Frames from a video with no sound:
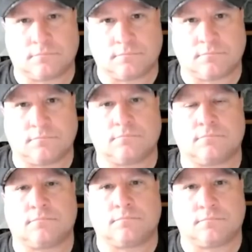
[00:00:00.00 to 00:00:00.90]

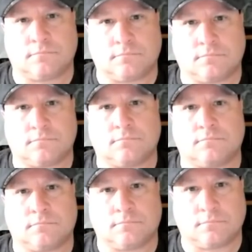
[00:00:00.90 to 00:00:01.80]

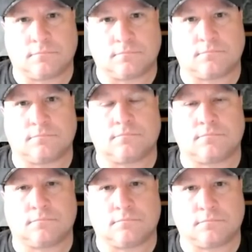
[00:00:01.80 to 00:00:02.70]

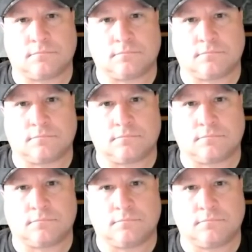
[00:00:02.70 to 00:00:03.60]

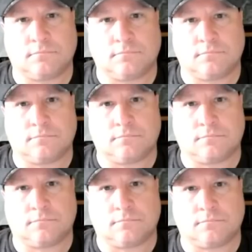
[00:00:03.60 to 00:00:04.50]

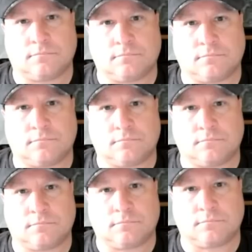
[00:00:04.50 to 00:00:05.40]

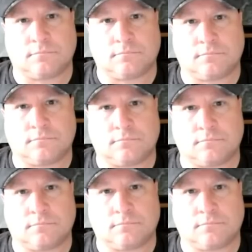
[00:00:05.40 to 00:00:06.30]

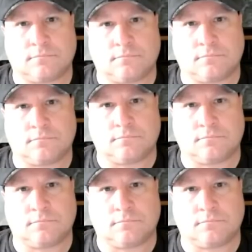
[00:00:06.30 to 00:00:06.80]
(silent)